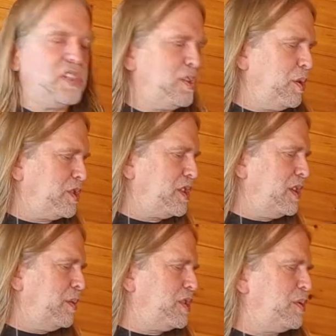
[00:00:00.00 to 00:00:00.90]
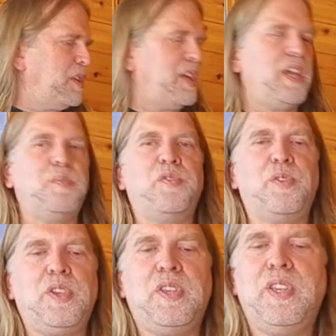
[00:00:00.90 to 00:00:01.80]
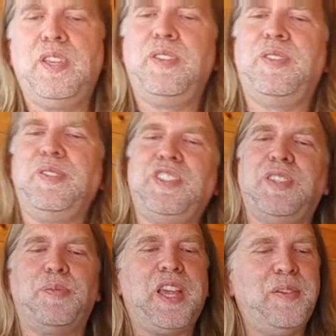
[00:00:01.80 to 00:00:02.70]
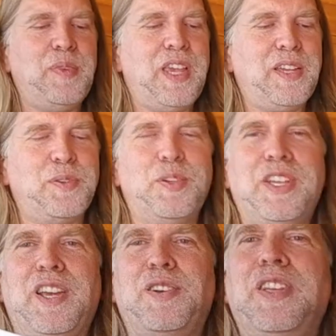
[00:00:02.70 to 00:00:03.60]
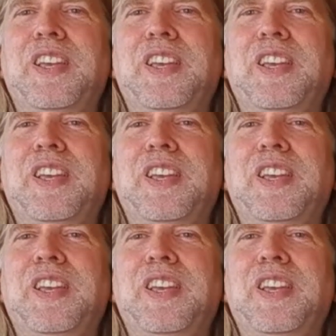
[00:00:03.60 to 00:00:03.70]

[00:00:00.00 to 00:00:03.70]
So anyways, let me show a tab for you. So I'm kind of meandering now.